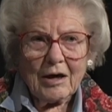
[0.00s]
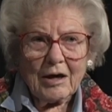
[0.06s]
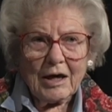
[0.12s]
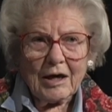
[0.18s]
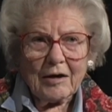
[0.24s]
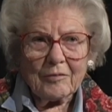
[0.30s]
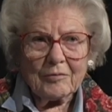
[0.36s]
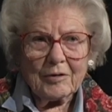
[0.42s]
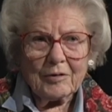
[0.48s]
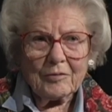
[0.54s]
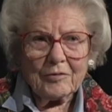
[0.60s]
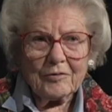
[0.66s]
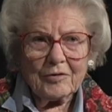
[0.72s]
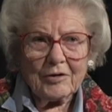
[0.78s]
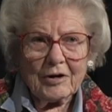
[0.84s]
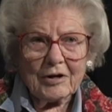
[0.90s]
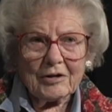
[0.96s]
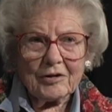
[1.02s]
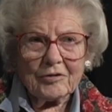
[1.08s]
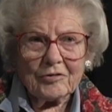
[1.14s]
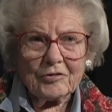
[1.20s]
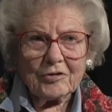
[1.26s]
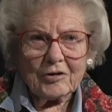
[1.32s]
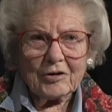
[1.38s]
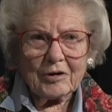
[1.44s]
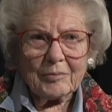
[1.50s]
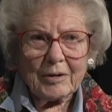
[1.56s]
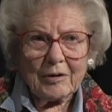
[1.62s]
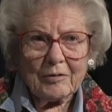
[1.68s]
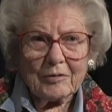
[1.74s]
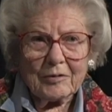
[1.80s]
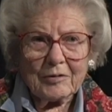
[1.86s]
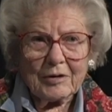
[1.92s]
And we were very concerned
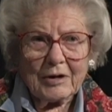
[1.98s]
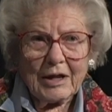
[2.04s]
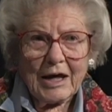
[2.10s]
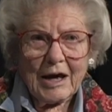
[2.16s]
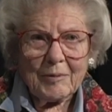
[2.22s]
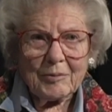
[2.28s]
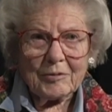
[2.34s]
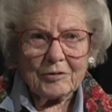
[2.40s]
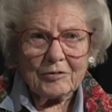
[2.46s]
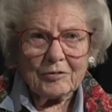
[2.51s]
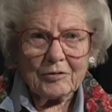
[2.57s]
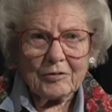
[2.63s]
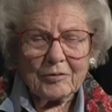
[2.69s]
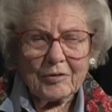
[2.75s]
about what would happen to it,